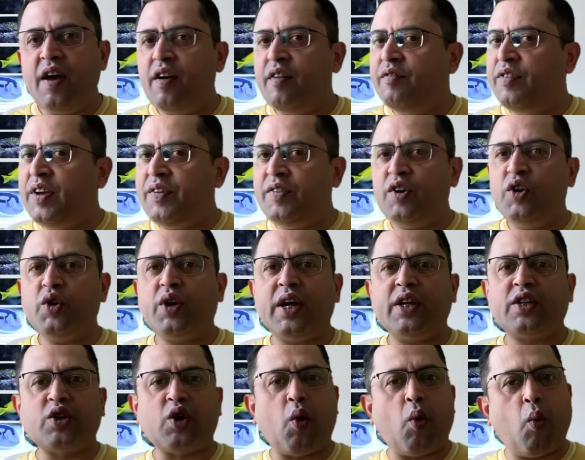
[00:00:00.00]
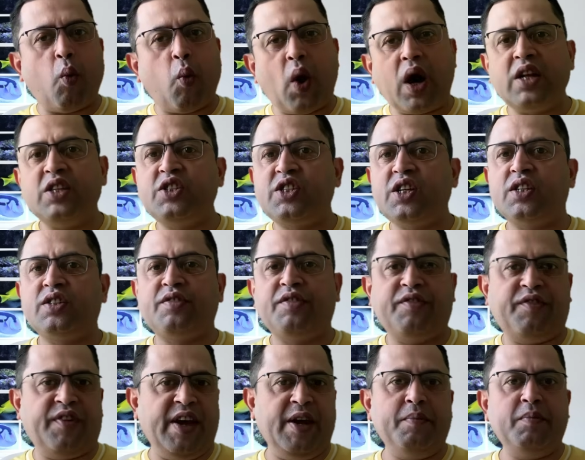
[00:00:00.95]
We will look at one such
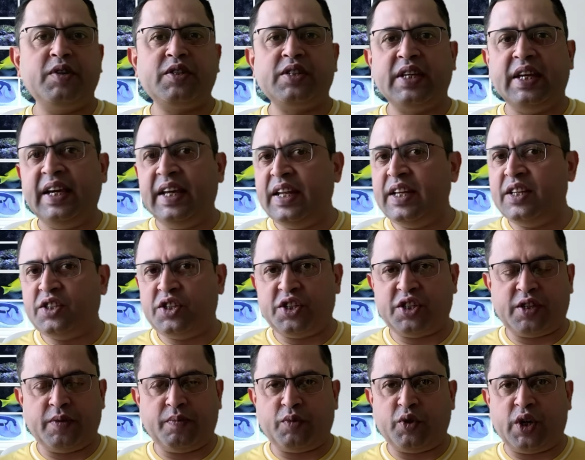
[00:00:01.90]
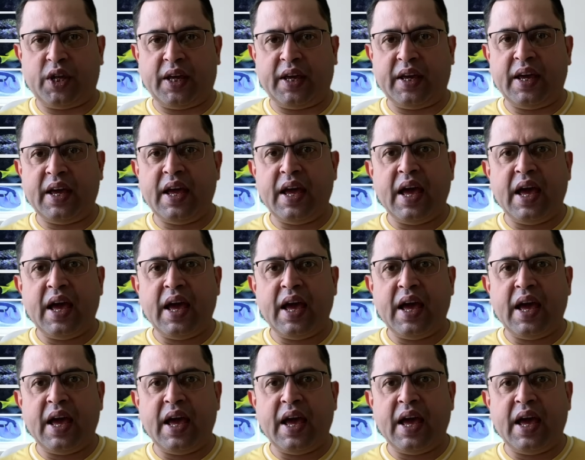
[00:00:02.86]
famous healing system today.